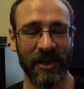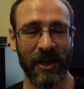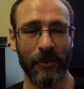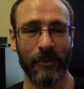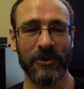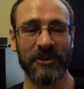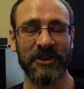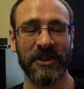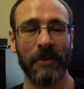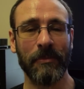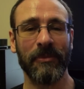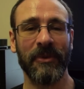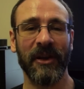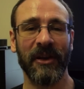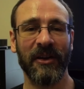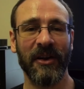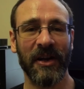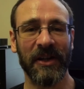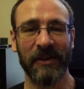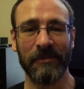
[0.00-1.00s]
There was something
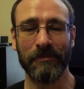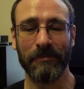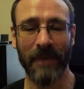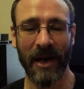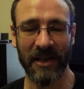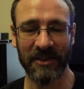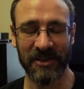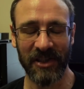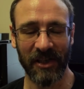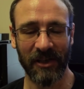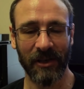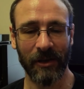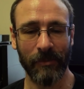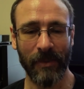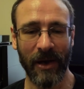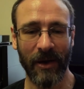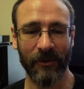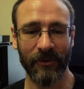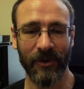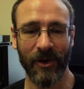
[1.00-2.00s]
kind of magical
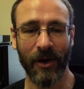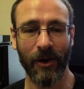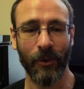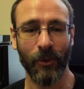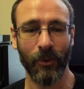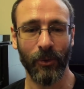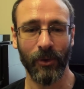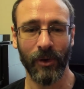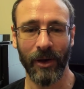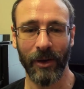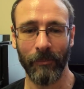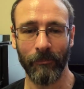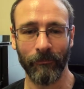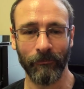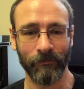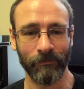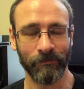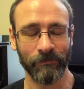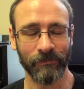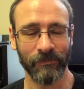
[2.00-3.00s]
about the whole the